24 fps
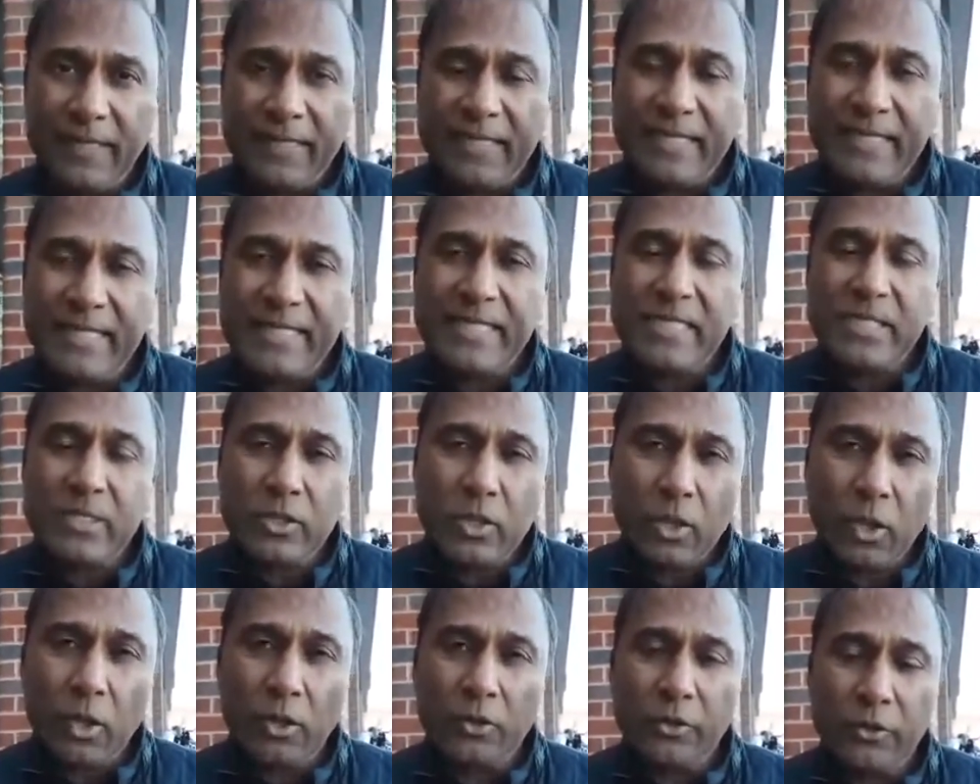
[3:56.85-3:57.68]
This is
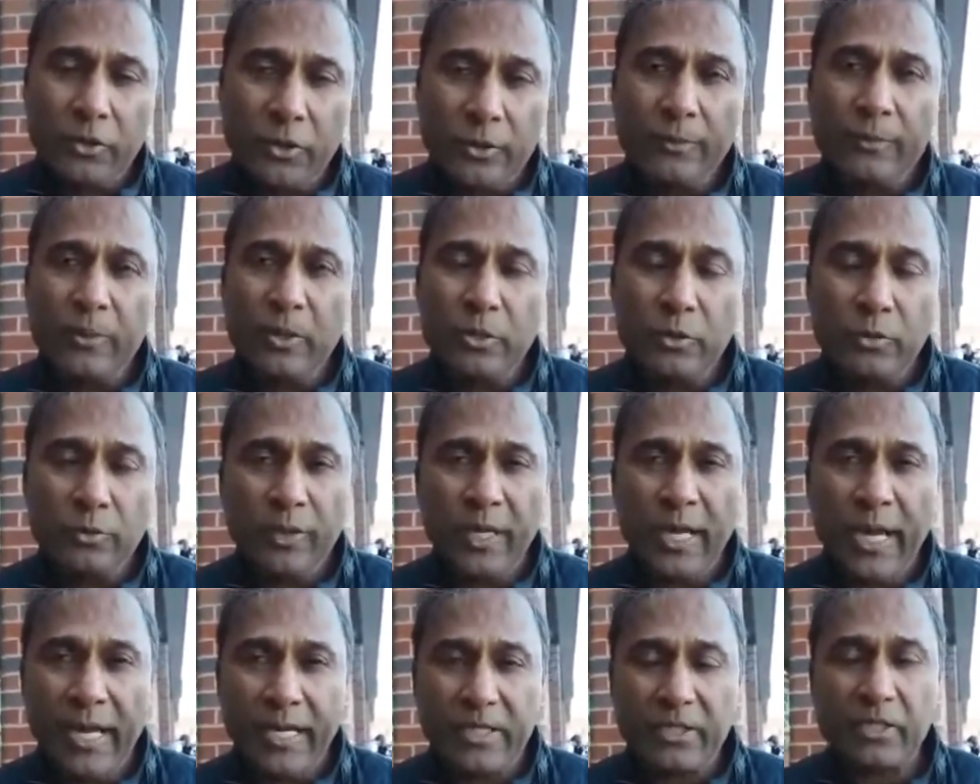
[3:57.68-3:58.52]
called your immune
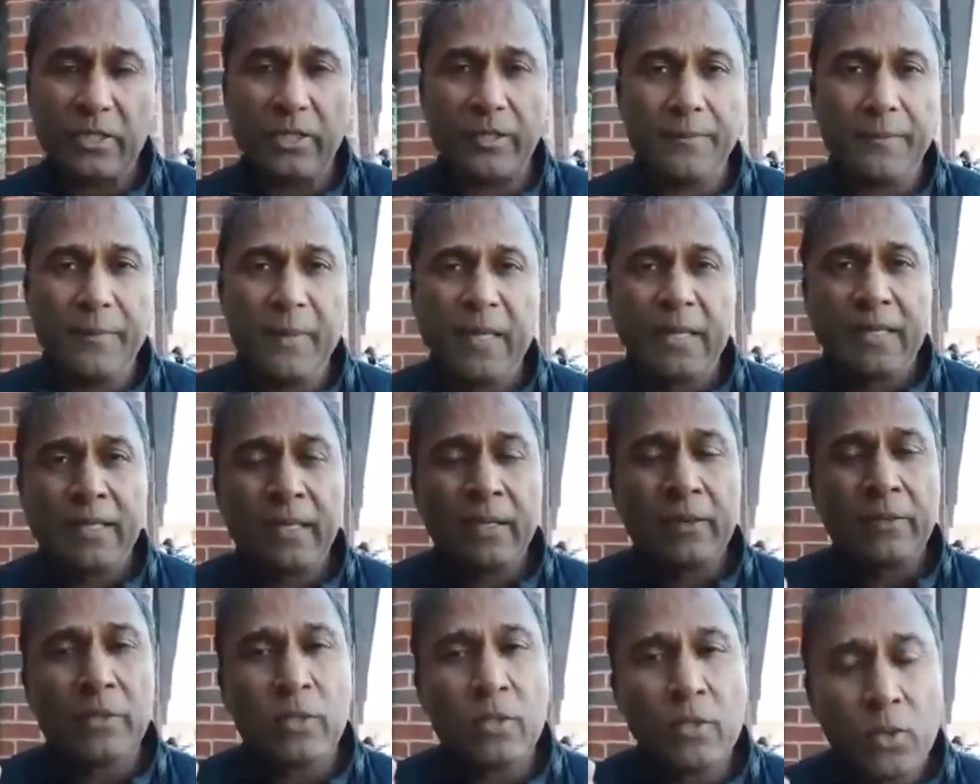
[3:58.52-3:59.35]
reaction.
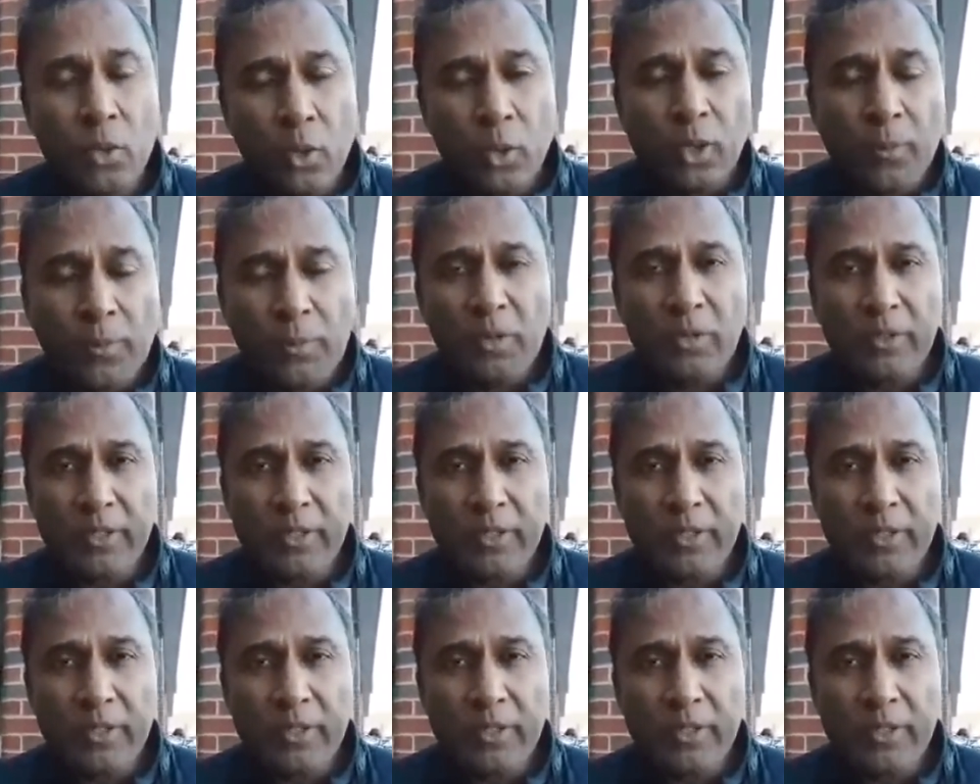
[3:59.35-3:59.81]
Now, in the normal